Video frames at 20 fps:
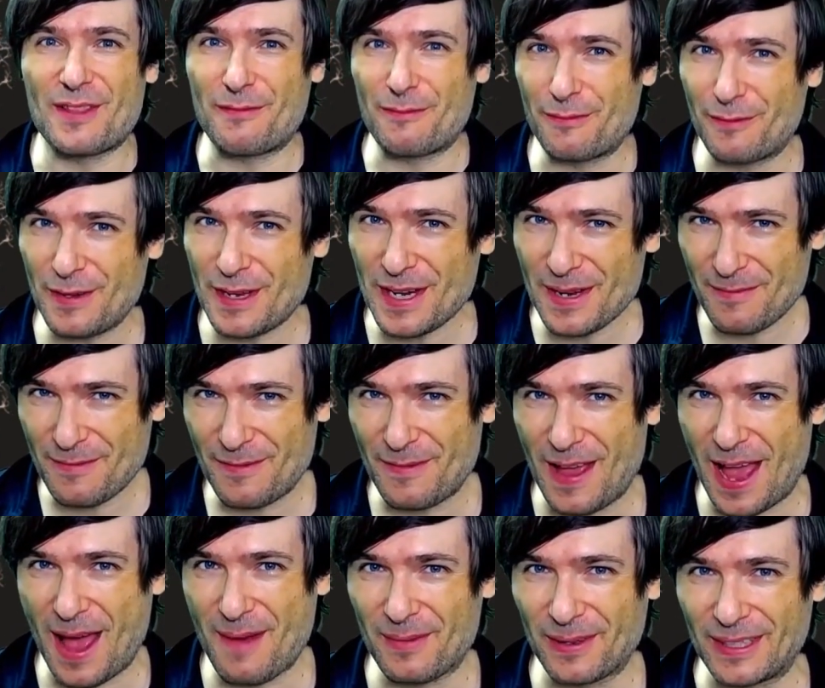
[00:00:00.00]
the Freedom
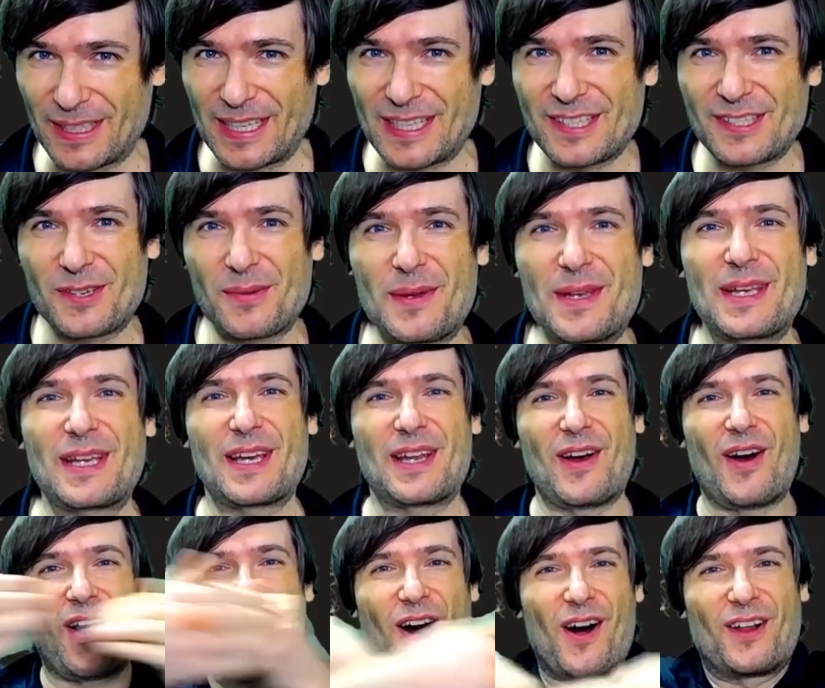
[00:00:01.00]
family so we
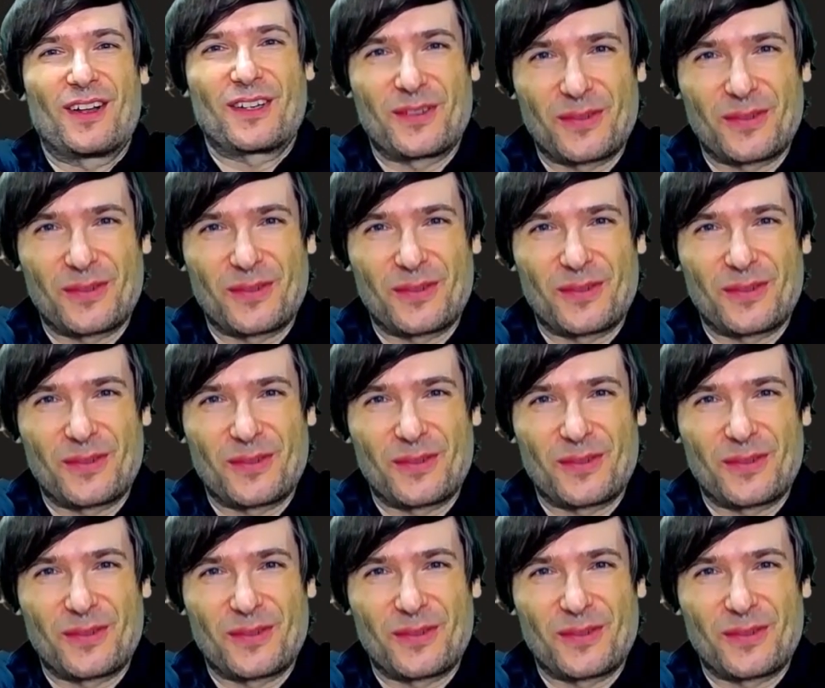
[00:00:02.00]
can all